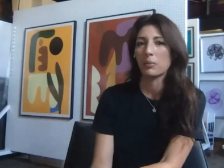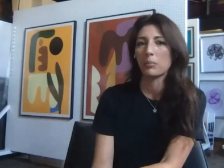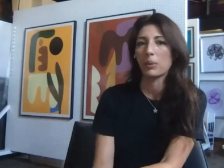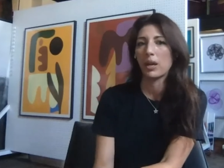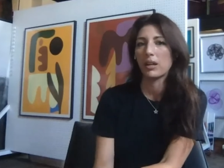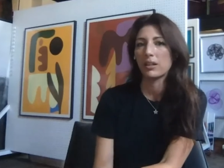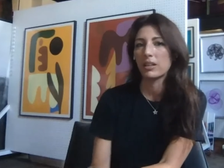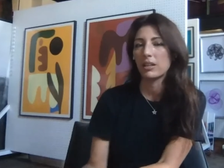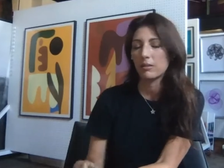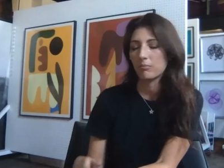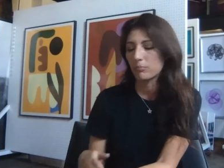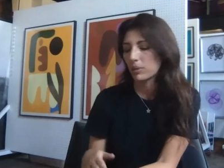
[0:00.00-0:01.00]
but
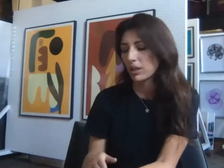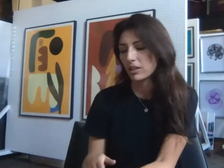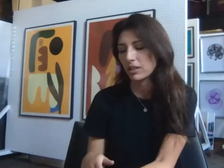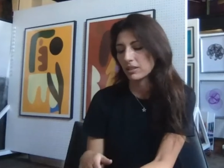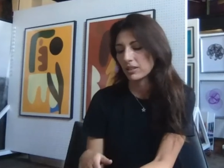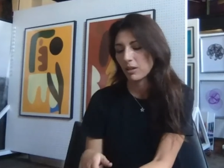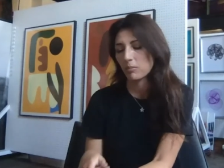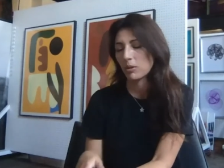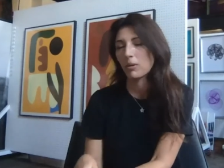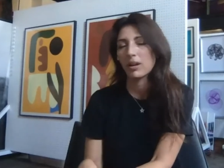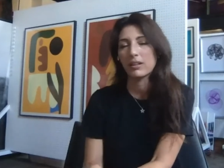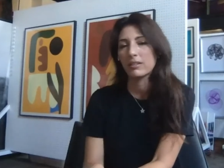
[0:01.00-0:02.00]
he didn't get me
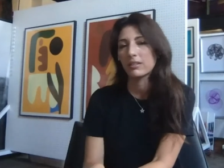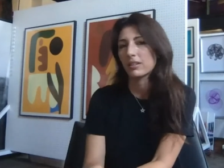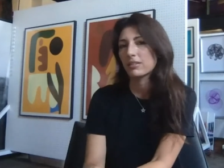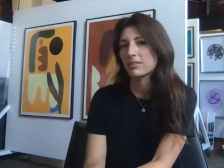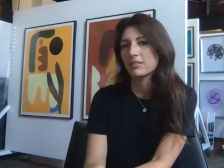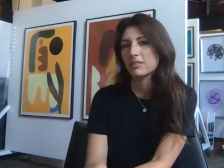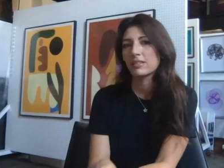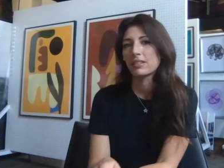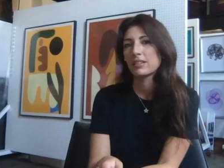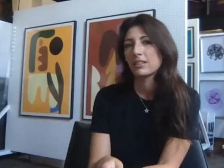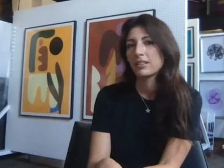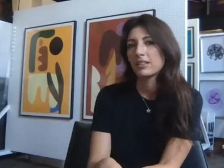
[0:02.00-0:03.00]
one because
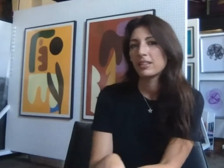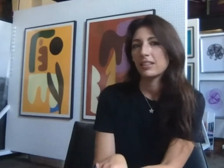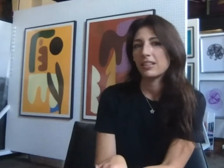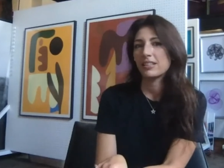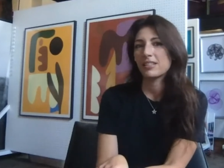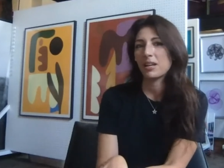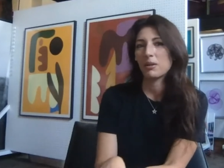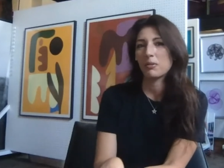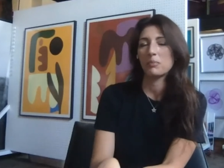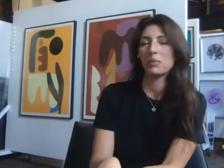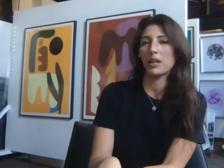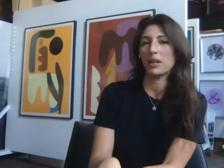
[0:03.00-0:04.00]
he said it
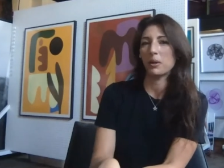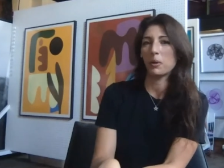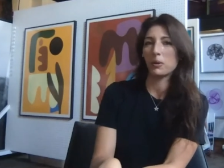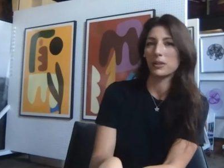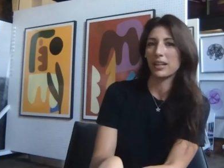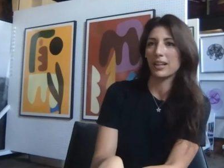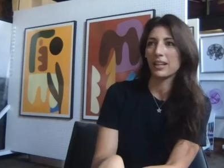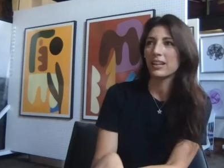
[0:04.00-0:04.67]
would be unholy.